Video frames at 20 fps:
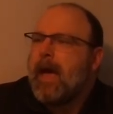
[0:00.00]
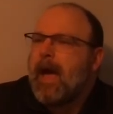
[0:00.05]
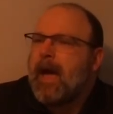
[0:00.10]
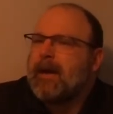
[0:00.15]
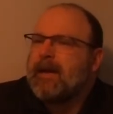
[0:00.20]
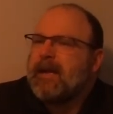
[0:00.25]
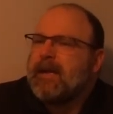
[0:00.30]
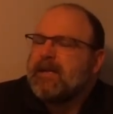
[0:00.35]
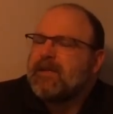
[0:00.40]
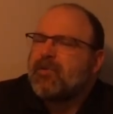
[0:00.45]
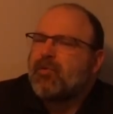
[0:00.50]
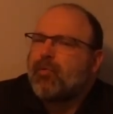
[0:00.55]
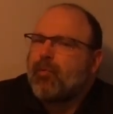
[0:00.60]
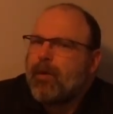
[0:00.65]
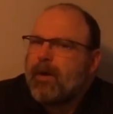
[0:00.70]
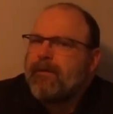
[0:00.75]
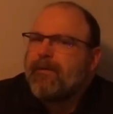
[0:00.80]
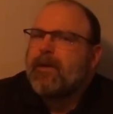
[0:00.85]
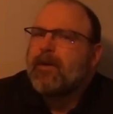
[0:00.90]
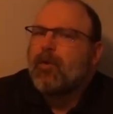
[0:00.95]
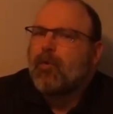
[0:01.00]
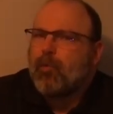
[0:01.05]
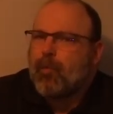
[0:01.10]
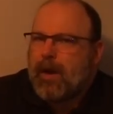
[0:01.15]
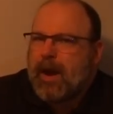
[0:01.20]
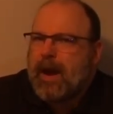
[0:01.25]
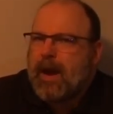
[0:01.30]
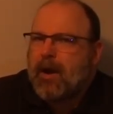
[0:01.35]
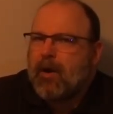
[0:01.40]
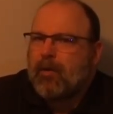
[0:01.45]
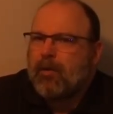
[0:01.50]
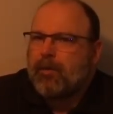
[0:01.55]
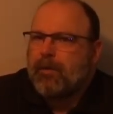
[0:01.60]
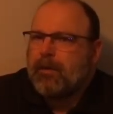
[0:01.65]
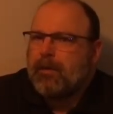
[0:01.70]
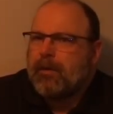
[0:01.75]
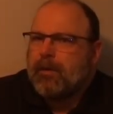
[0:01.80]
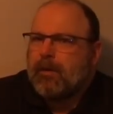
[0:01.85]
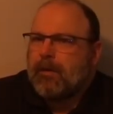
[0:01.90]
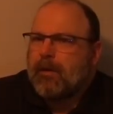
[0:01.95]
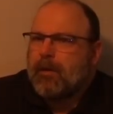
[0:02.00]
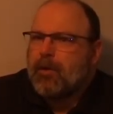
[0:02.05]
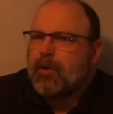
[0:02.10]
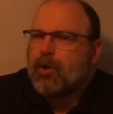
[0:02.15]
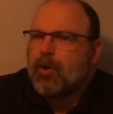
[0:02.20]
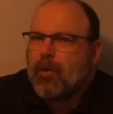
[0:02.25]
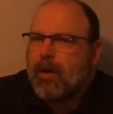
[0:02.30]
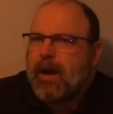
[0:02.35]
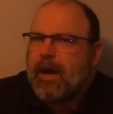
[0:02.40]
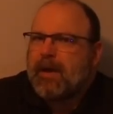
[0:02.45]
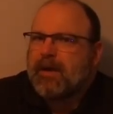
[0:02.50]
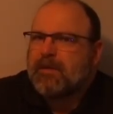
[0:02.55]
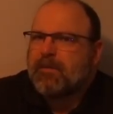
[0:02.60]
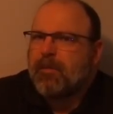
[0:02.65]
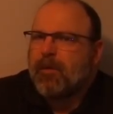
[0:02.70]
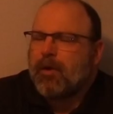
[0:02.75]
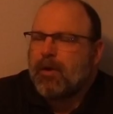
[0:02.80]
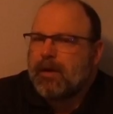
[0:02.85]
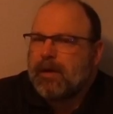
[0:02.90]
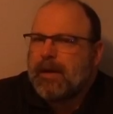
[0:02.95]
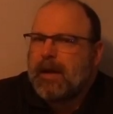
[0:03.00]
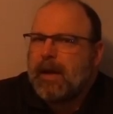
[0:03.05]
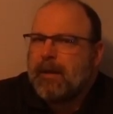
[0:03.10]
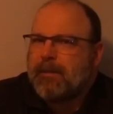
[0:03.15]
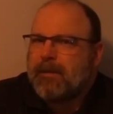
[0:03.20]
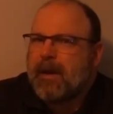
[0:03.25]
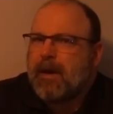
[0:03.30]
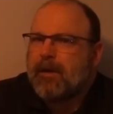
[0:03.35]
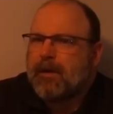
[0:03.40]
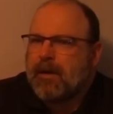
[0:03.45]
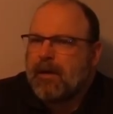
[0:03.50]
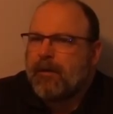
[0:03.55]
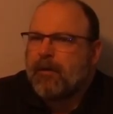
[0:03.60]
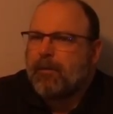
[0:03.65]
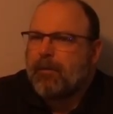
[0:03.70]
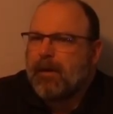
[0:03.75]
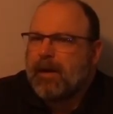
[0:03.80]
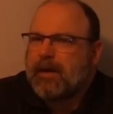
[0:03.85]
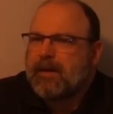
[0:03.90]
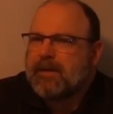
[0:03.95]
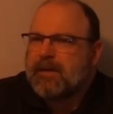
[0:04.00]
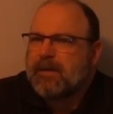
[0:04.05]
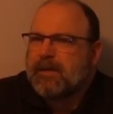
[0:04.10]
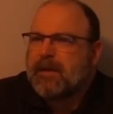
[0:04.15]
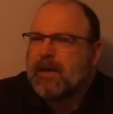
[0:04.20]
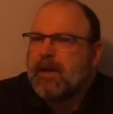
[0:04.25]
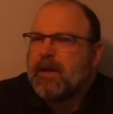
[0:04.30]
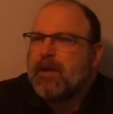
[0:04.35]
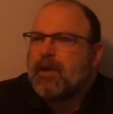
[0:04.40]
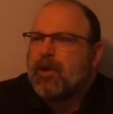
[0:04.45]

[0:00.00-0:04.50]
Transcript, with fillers: and he's driven around Johannesburg and Cape Town and other places,